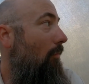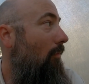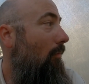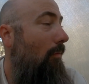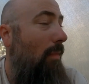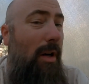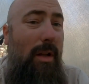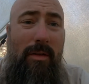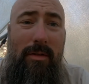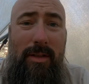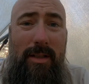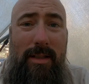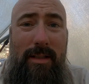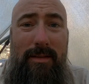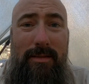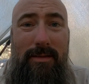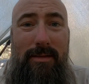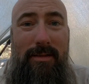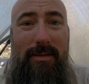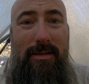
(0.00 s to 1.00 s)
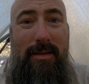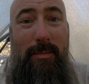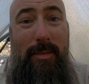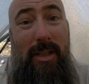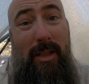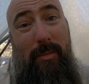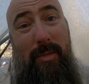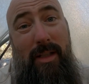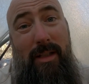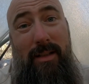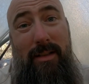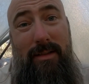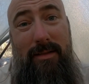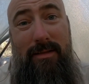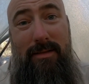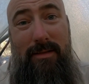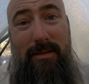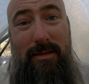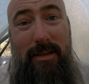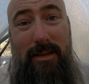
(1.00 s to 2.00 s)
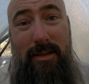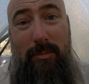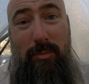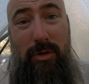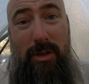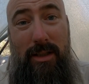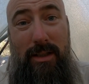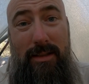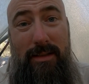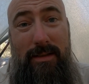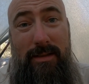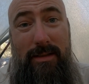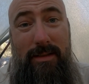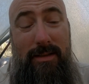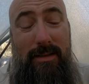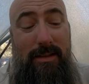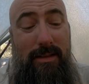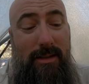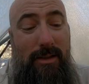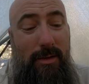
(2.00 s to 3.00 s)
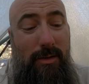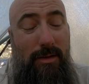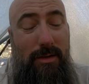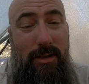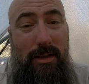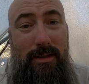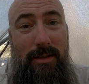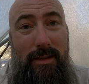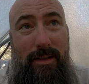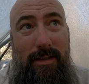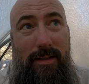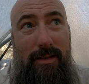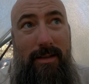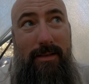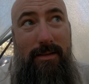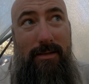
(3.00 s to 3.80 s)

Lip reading: But other than that, I made it. Lots of breaks. It was a lot like